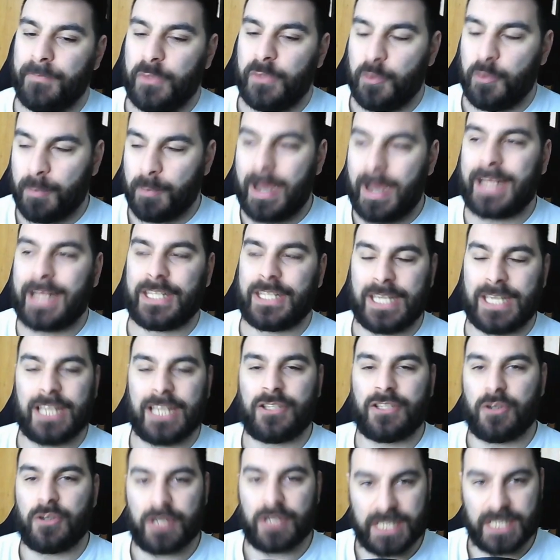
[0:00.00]
You might
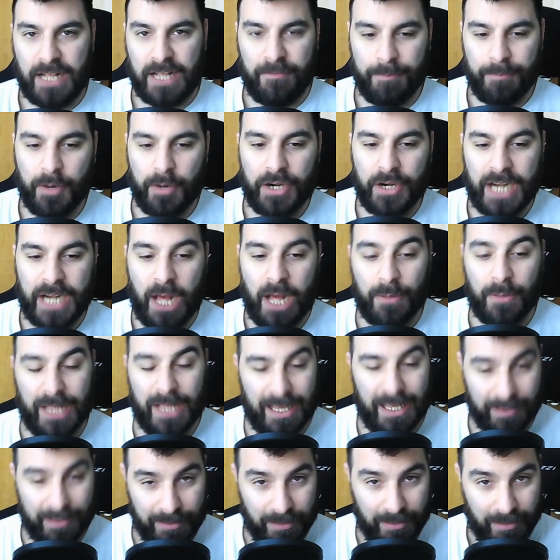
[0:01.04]
get yourself
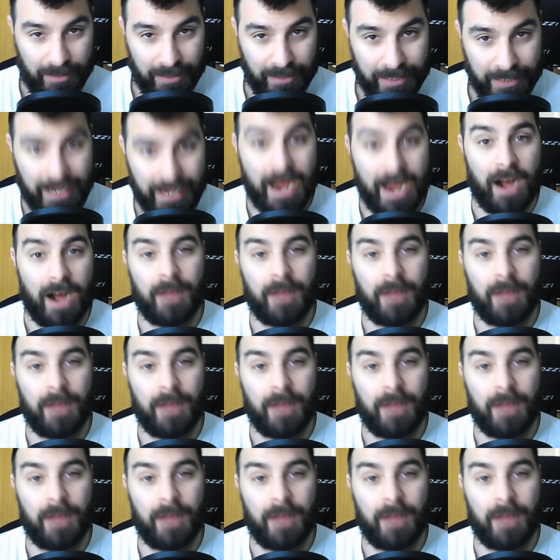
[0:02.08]
burnout, and yeah,